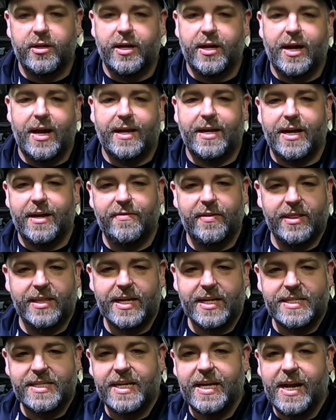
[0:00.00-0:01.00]
I
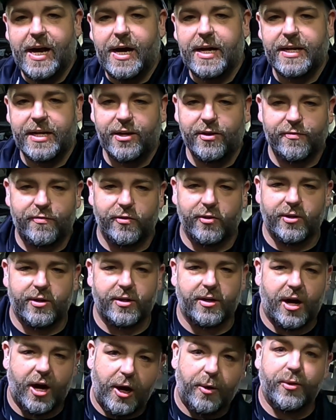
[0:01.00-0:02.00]
finally got to get out of
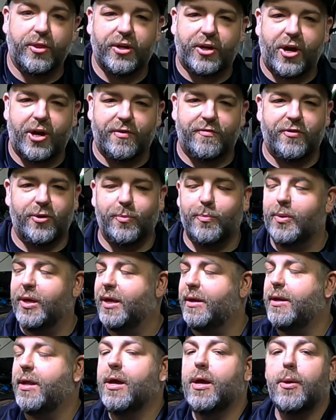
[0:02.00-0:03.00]
the car for a
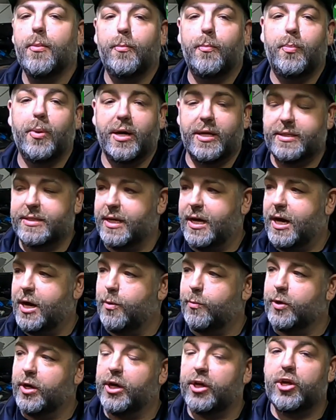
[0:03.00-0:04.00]
bit, but
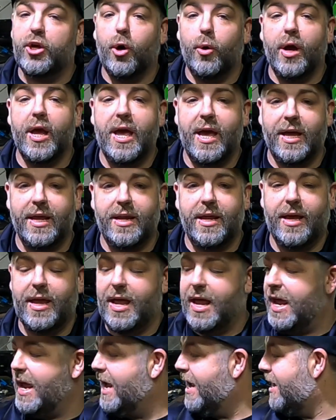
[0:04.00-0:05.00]
we're gonna go ahead
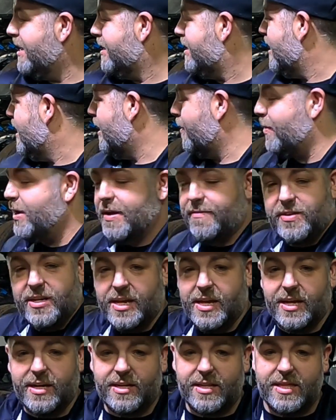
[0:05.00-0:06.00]
and we have to
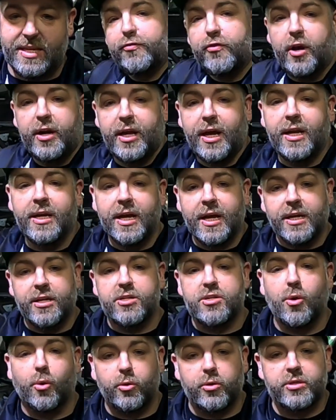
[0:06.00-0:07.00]
get the front end
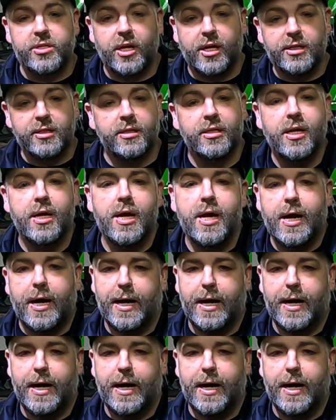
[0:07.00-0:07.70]
and doors on,